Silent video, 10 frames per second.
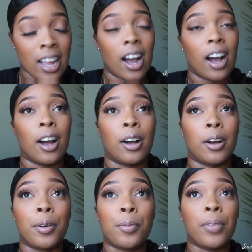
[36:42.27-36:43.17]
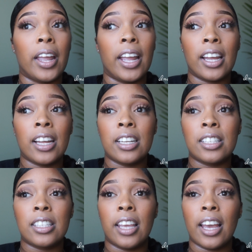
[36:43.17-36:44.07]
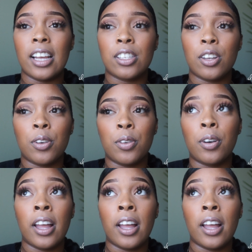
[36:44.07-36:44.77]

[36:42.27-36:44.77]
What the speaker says: and yeah, so